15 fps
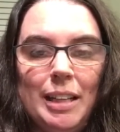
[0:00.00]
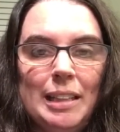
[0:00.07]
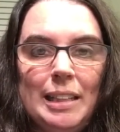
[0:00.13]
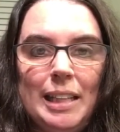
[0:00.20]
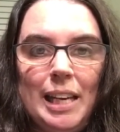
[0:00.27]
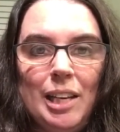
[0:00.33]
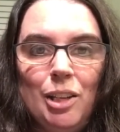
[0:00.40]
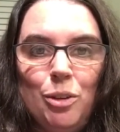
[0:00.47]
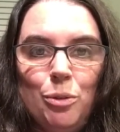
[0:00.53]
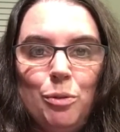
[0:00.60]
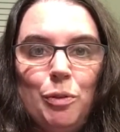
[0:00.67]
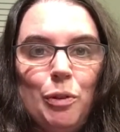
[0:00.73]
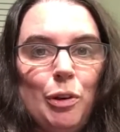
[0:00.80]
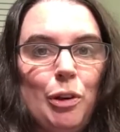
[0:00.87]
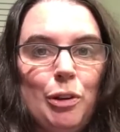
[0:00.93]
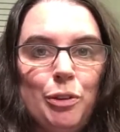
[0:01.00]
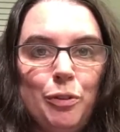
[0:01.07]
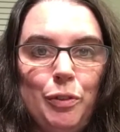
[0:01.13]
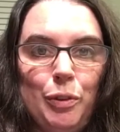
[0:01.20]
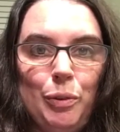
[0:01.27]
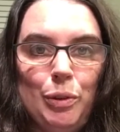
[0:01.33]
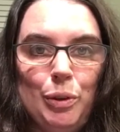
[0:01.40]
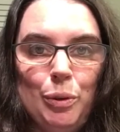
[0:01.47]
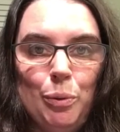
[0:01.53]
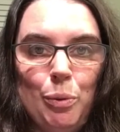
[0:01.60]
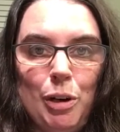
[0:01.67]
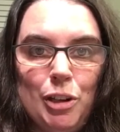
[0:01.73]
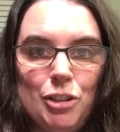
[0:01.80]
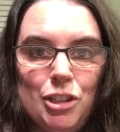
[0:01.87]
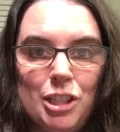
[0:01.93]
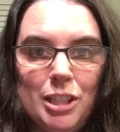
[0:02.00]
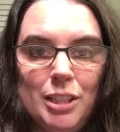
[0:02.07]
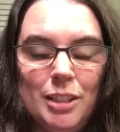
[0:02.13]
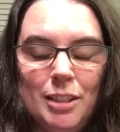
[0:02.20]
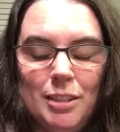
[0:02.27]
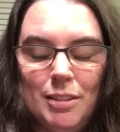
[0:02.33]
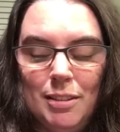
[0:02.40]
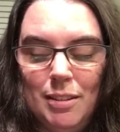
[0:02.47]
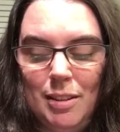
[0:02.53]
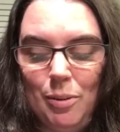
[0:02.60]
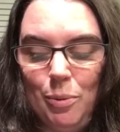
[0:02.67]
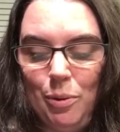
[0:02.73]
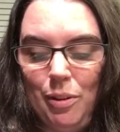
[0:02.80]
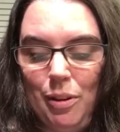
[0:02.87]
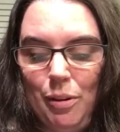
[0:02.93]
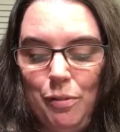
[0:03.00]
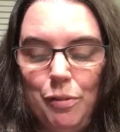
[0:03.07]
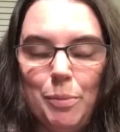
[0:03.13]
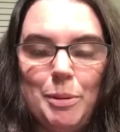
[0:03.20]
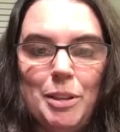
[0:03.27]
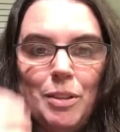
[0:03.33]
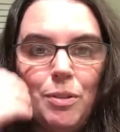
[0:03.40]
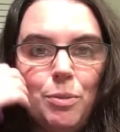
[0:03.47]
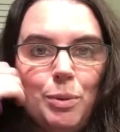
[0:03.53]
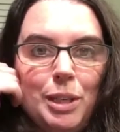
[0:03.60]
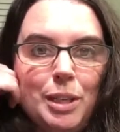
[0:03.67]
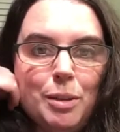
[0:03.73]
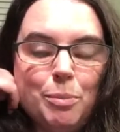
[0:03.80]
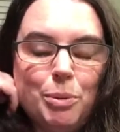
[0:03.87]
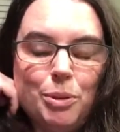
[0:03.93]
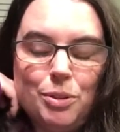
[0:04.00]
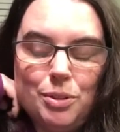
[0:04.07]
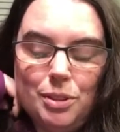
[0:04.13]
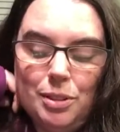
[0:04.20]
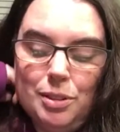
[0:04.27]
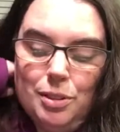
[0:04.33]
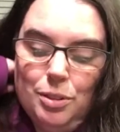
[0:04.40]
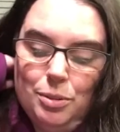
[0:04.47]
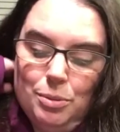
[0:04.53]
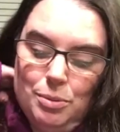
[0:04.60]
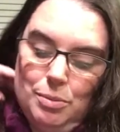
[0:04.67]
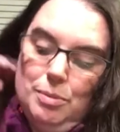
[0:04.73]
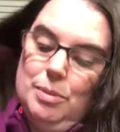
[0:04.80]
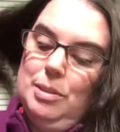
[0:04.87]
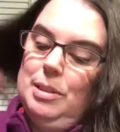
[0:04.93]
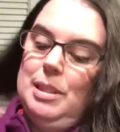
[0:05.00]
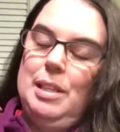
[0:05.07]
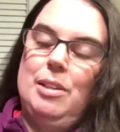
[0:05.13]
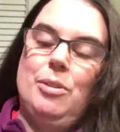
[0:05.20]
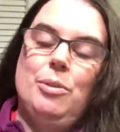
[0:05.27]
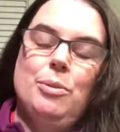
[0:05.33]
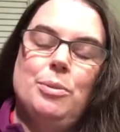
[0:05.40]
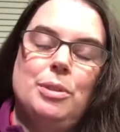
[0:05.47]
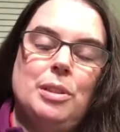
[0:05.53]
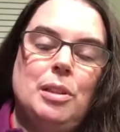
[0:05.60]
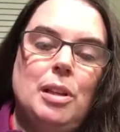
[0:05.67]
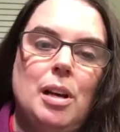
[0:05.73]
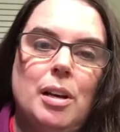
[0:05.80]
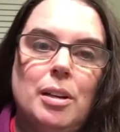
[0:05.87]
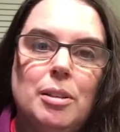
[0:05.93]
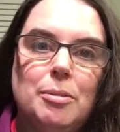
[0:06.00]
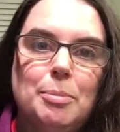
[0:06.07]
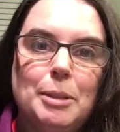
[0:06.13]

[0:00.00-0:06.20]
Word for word: And thank you for all of you that are watching that were there for me this week in person too, because I know it was a lot.